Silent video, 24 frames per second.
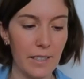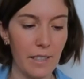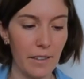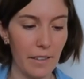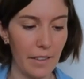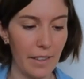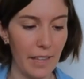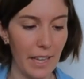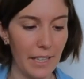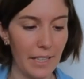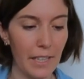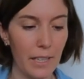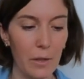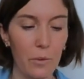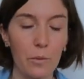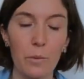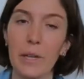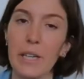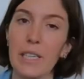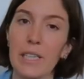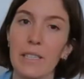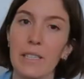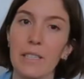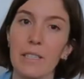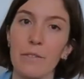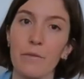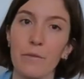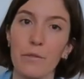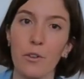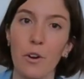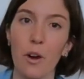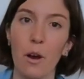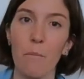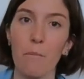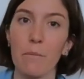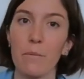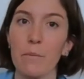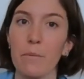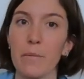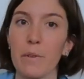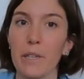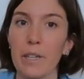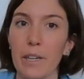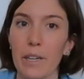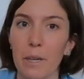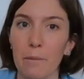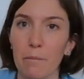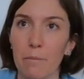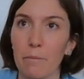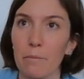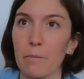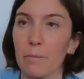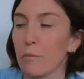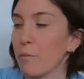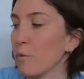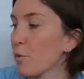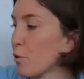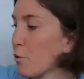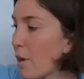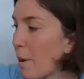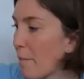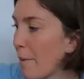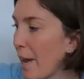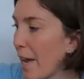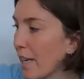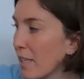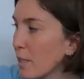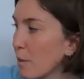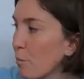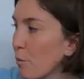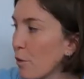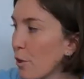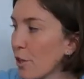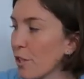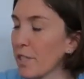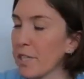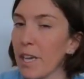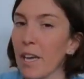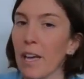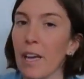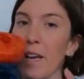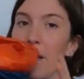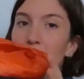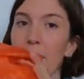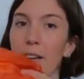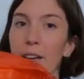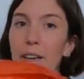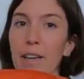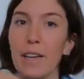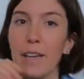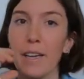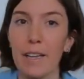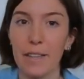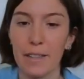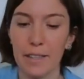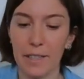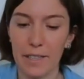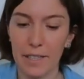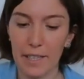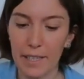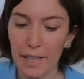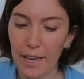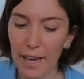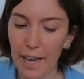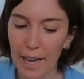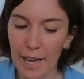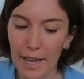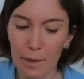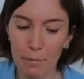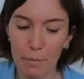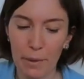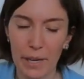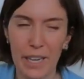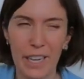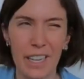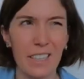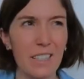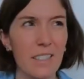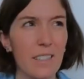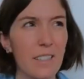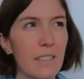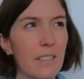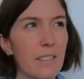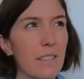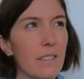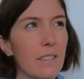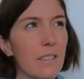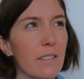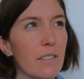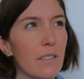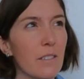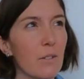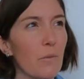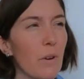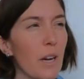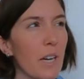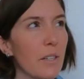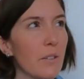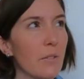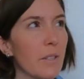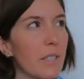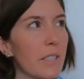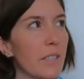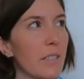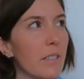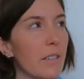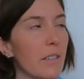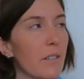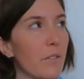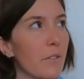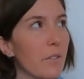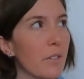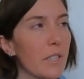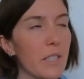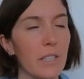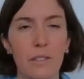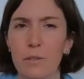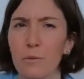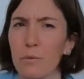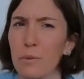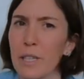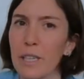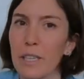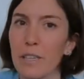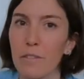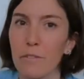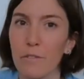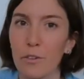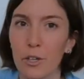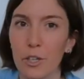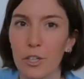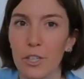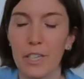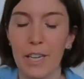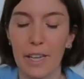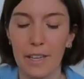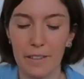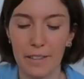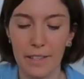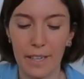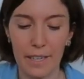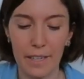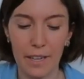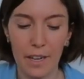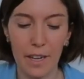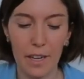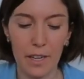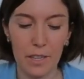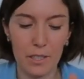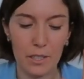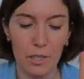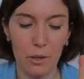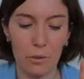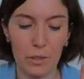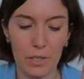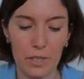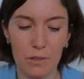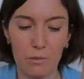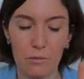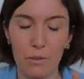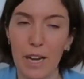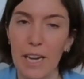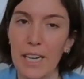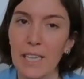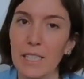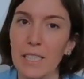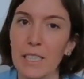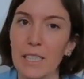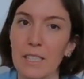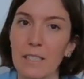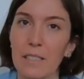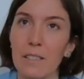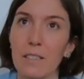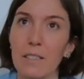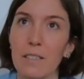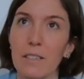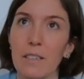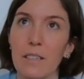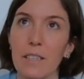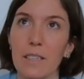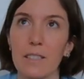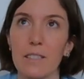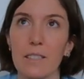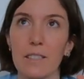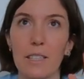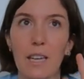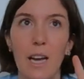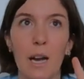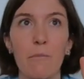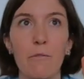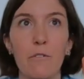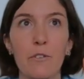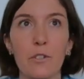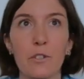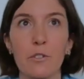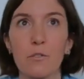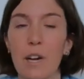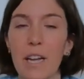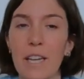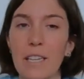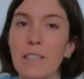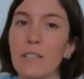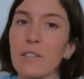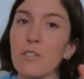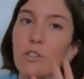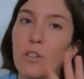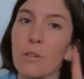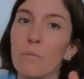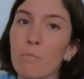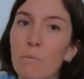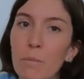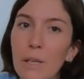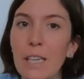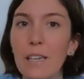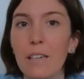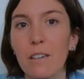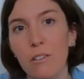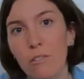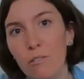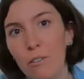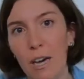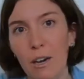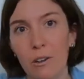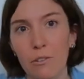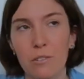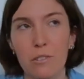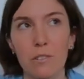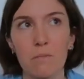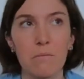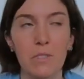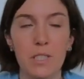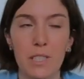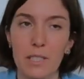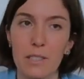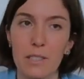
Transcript: synthetic quilt from Creme Expert in the Apex 233 version, I think. So it's rated, its comfort rating should be around